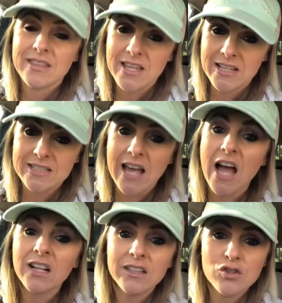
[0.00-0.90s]

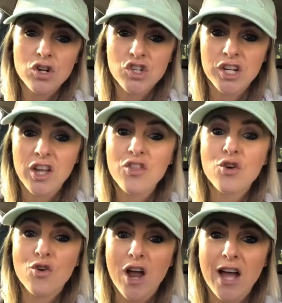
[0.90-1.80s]
Exactly, Georgina. The
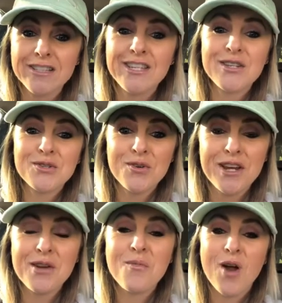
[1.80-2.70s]
grass is
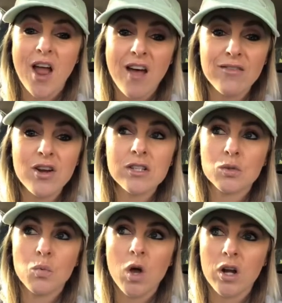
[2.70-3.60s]
green wherever it's
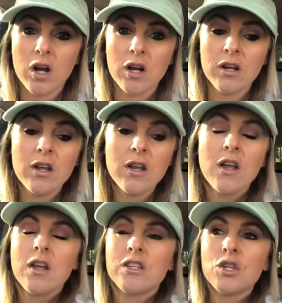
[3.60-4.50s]
watered.
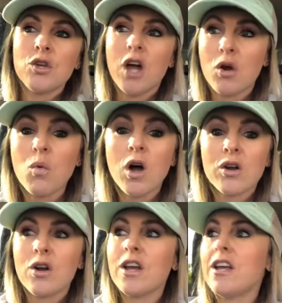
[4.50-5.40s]
So you got to
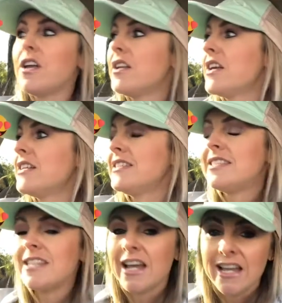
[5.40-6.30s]
water it
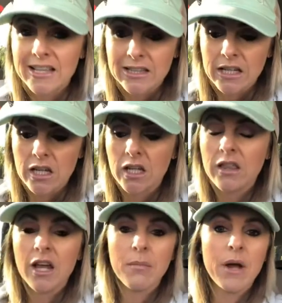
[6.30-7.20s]
daily.
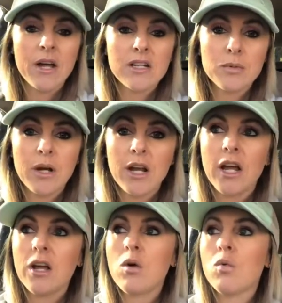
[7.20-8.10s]
Like my husband and
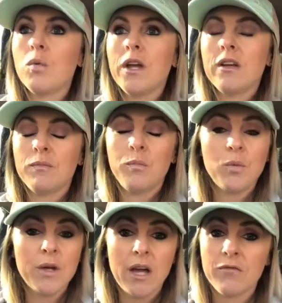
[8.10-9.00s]
I,
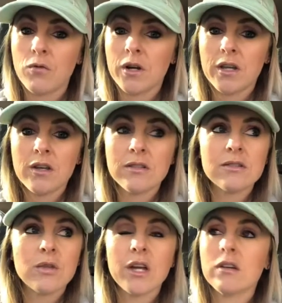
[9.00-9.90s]
we have four
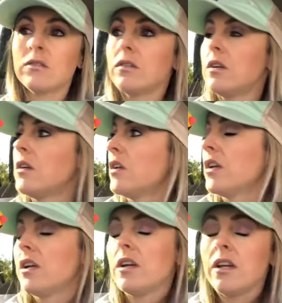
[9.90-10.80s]
kids, like,
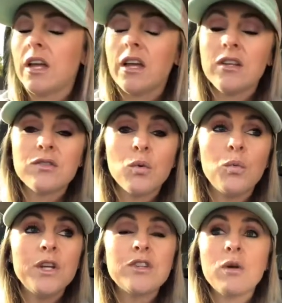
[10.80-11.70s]
and
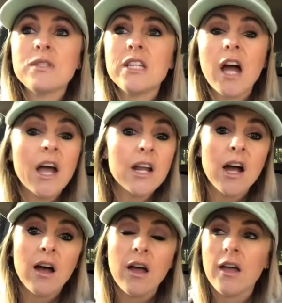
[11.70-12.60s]
we don't see eye to
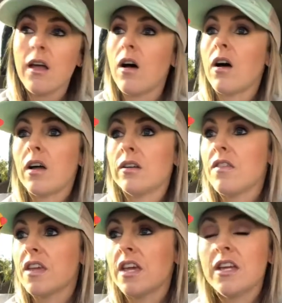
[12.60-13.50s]
eye on
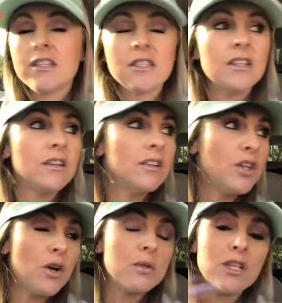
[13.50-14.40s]
the kids. And the, you
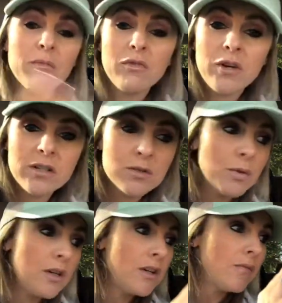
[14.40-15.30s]
know, some of us,
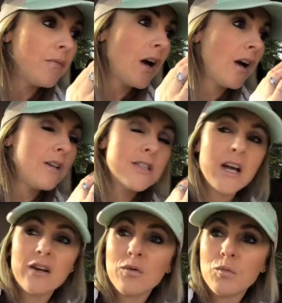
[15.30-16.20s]
we, I
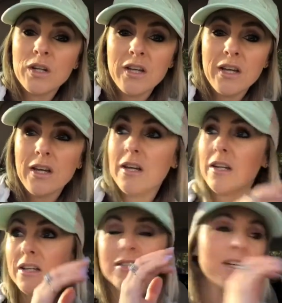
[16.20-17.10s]
side on one kid and
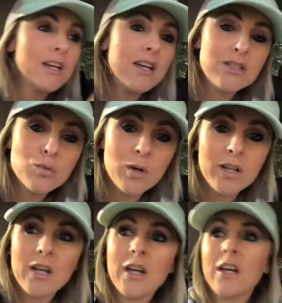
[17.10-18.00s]
he's like against one
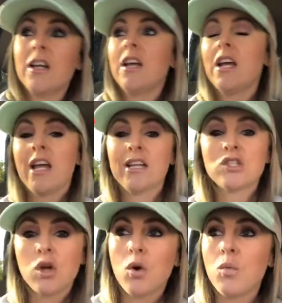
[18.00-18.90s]
kid. And
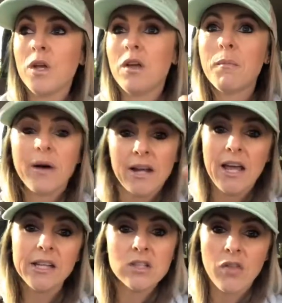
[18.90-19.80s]
so we butt
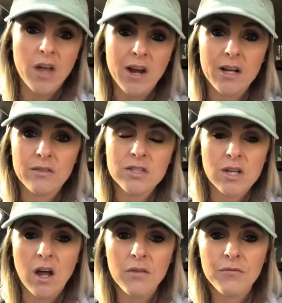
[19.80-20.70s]
heads on that kind of
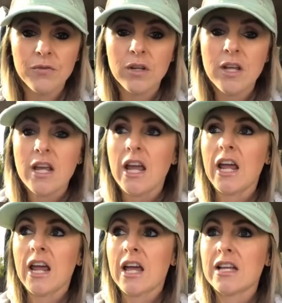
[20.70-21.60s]
stuff.
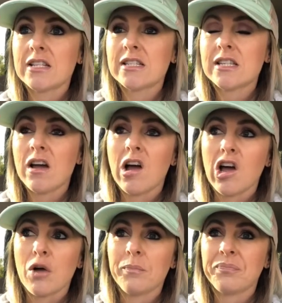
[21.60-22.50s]
And
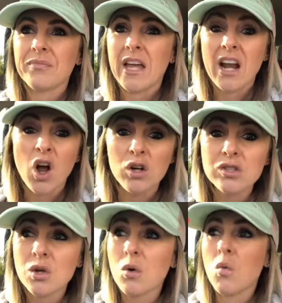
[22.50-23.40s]
I
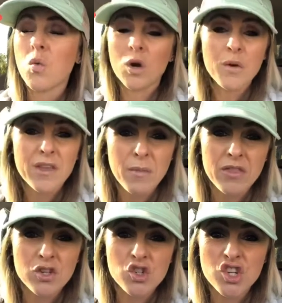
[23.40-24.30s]
also work with him at
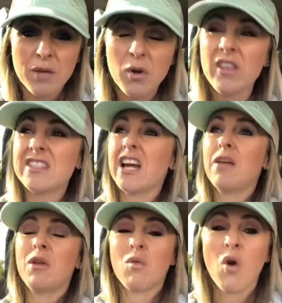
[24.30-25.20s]
the gym all the time
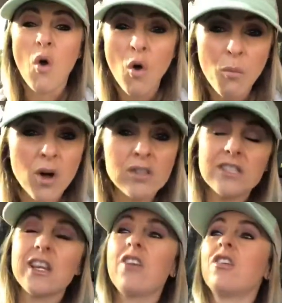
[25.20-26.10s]
and we're home all
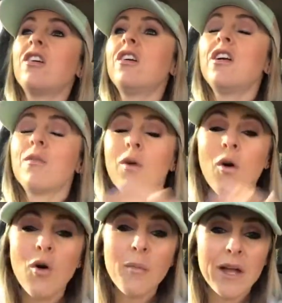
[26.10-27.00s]
together. We're
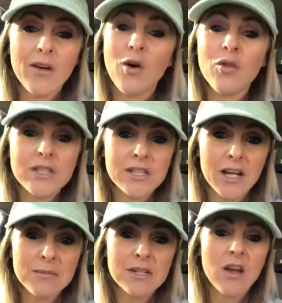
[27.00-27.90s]
home at all the
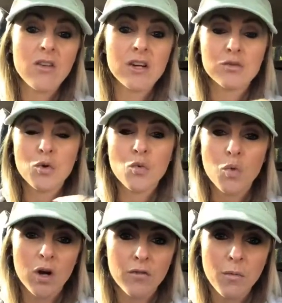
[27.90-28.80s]
time together because we
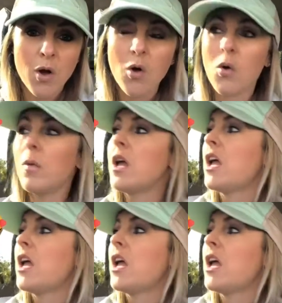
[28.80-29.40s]
work from home.